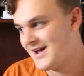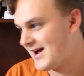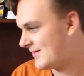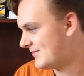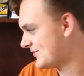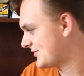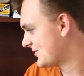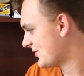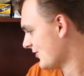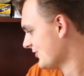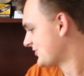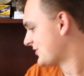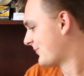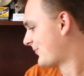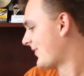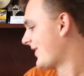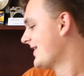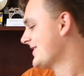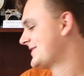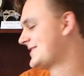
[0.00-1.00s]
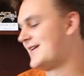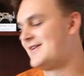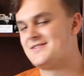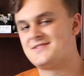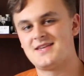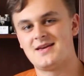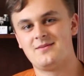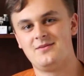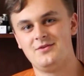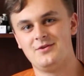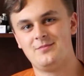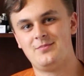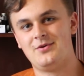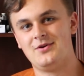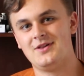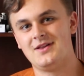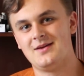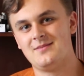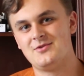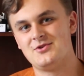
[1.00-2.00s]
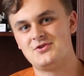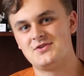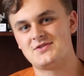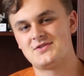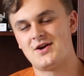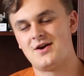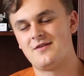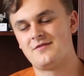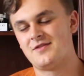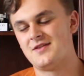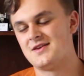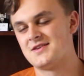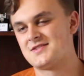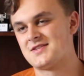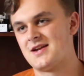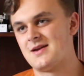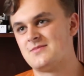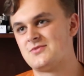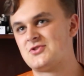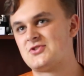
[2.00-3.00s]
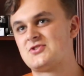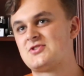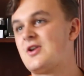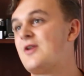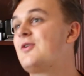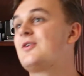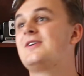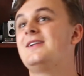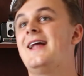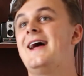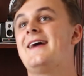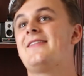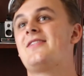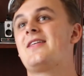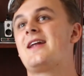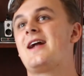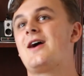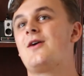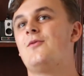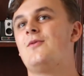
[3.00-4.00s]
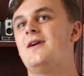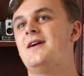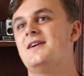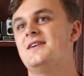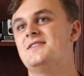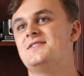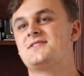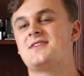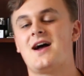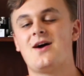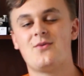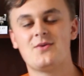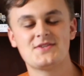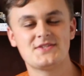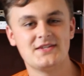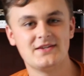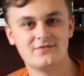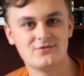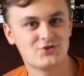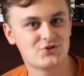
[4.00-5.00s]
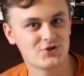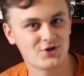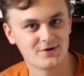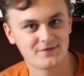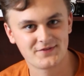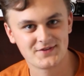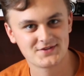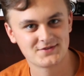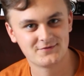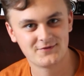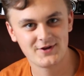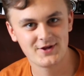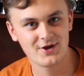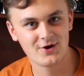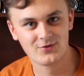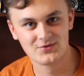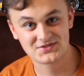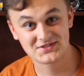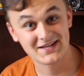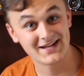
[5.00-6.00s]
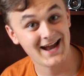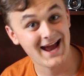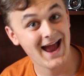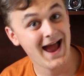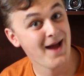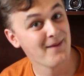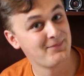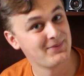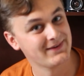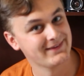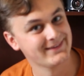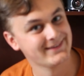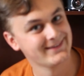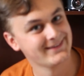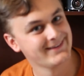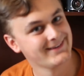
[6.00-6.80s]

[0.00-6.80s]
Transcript: I'm so surprised I was able to pull images off this, and I'm so glad that I was. I wasn't even sure if this video was gonna happen.